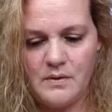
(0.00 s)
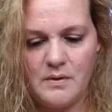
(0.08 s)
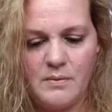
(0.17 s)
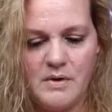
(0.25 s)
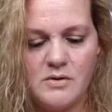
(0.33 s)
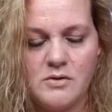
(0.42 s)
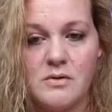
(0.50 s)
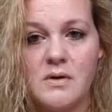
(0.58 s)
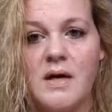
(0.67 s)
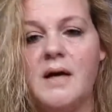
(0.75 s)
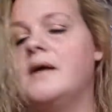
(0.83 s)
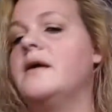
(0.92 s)
I'm gonna
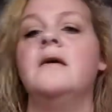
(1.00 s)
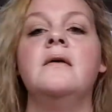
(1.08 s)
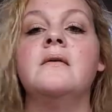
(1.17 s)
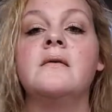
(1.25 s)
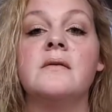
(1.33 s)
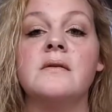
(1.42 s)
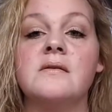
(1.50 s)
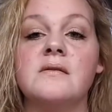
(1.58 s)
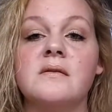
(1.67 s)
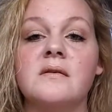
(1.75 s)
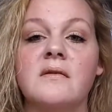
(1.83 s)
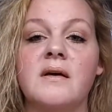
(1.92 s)
try
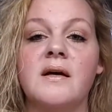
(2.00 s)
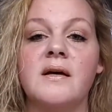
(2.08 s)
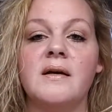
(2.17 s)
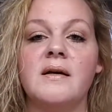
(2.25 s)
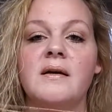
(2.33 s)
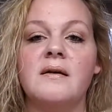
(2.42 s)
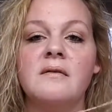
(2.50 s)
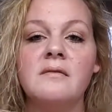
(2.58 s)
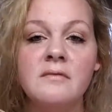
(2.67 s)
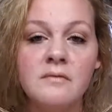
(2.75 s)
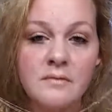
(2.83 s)
this little guy on.